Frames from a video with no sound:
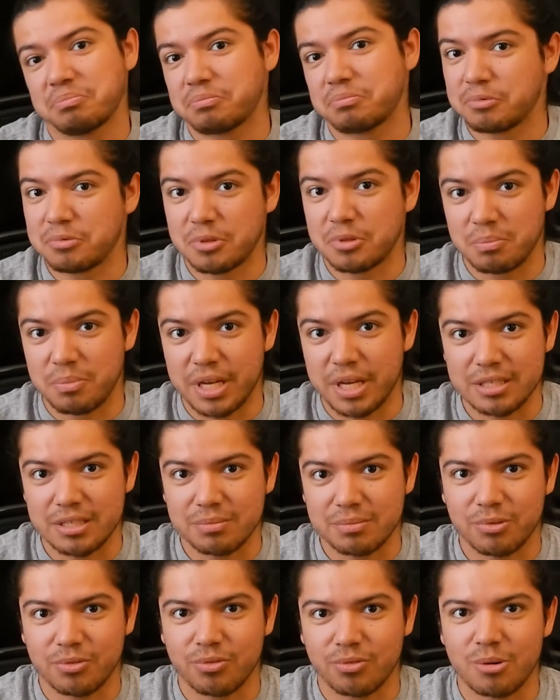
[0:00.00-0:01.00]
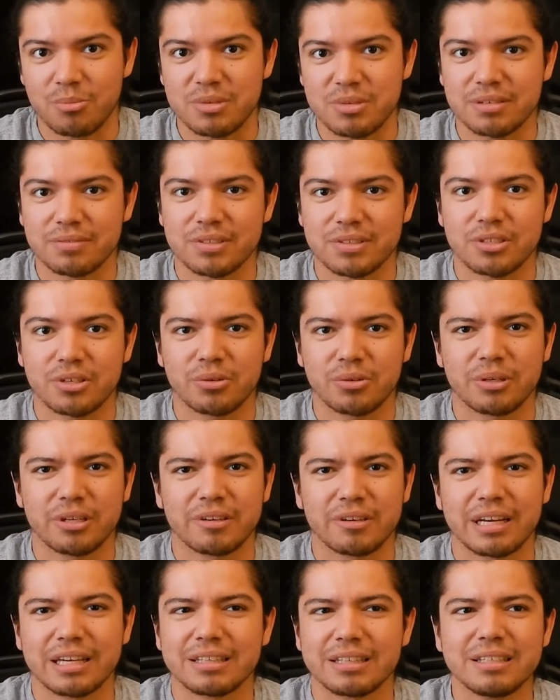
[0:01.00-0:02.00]
the best performance of his career,
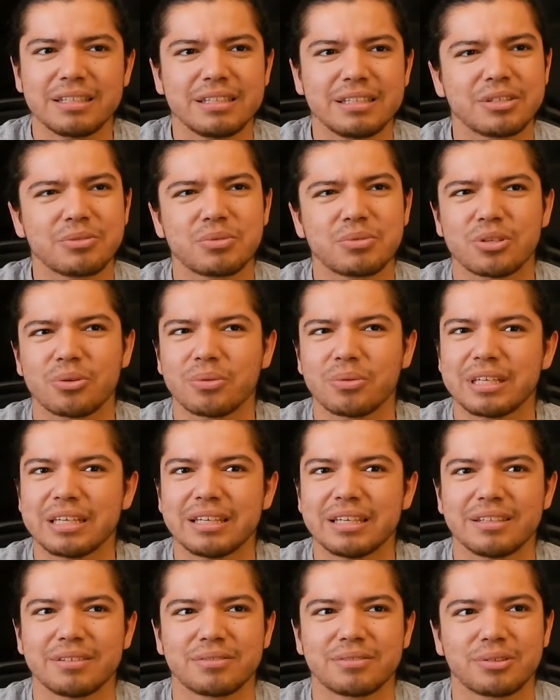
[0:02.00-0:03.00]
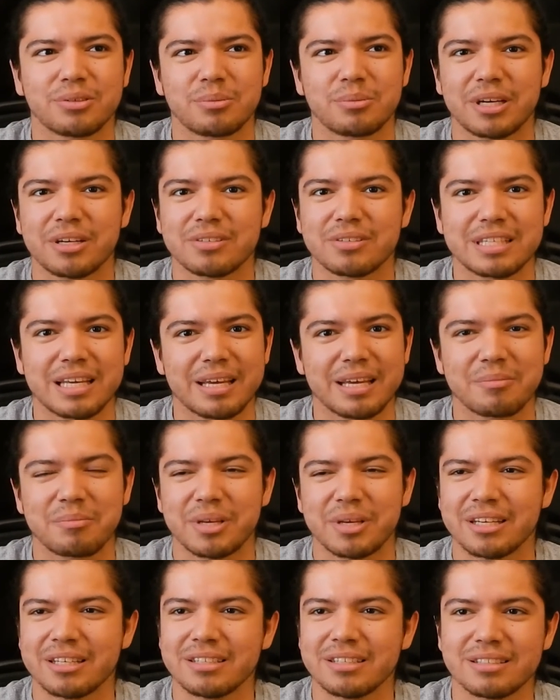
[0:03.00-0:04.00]
and I think he was only in it for about 10
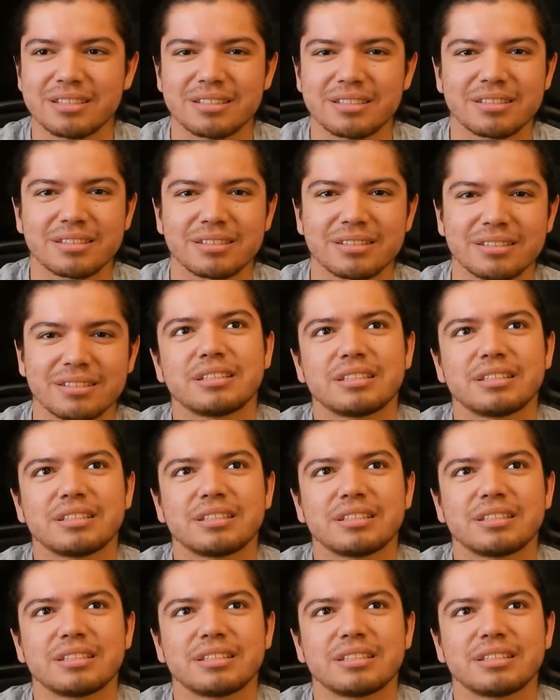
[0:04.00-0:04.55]
minutes.